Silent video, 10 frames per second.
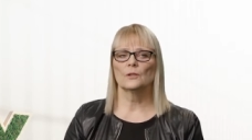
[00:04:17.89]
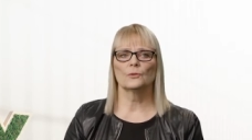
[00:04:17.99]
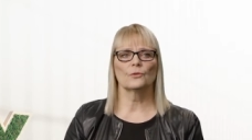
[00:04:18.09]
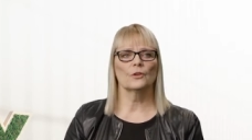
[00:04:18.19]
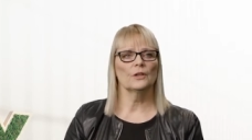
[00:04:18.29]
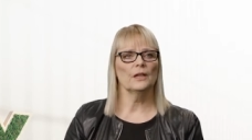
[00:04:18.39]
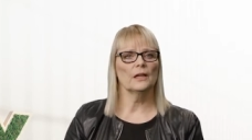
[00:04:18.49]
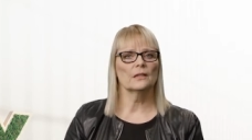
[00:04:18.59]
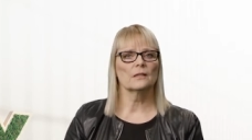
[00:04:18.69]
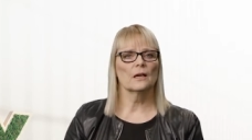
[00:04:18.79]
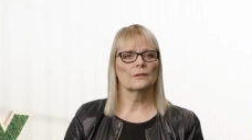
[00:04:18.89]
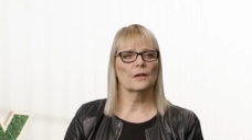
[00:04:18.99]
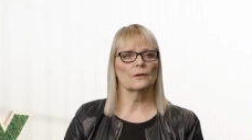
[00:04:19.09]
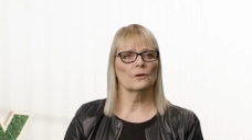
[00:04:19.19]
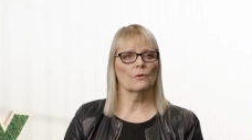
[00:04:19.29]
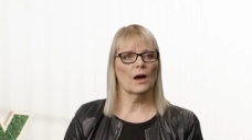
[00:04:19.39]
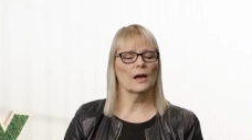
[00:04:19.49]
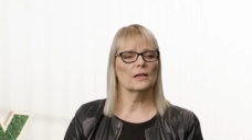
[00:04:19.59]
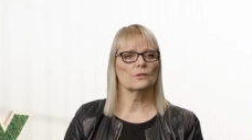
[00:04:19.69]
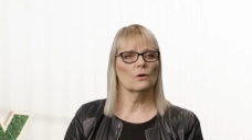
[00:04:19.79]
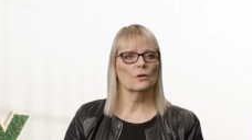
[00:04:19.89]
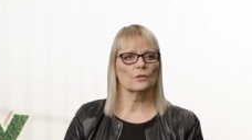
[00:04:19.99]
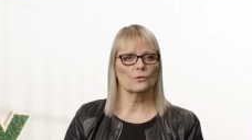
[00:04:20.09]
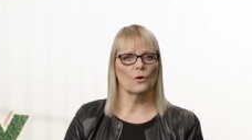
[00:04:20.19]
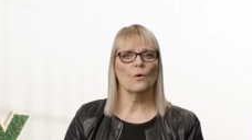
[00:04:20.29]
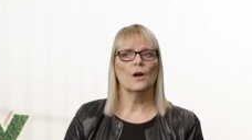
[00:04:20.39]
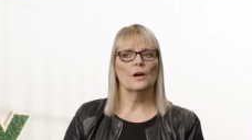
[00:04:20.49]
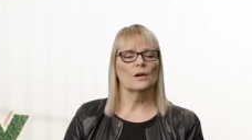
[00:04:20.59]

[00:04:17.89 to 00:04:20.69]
to the needs that arise also